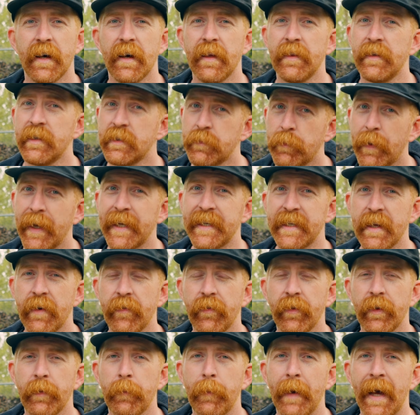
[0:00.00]
This bike
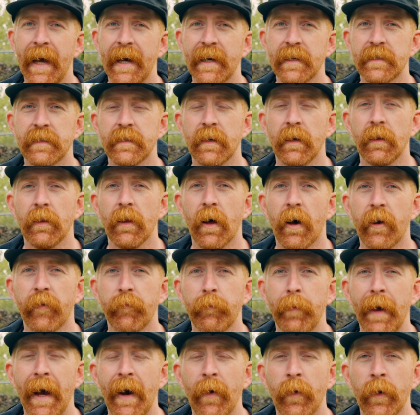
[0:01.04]
definitely packs a lot of
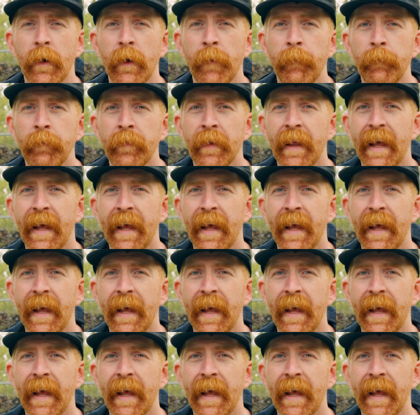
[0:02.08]
power,